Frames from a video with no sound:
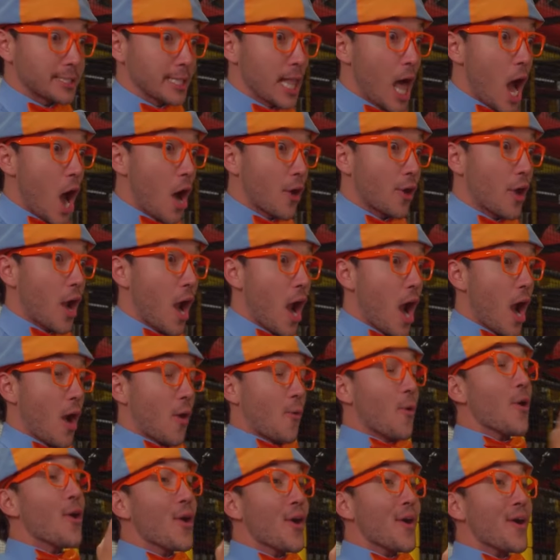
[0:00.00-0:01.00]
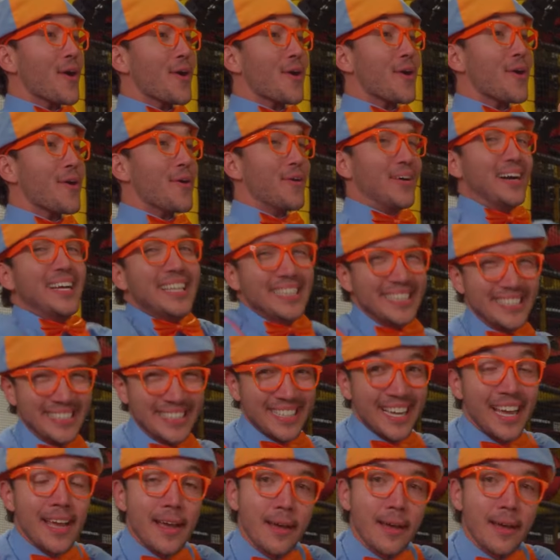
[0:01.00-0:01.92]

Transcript: loader. Woohoo!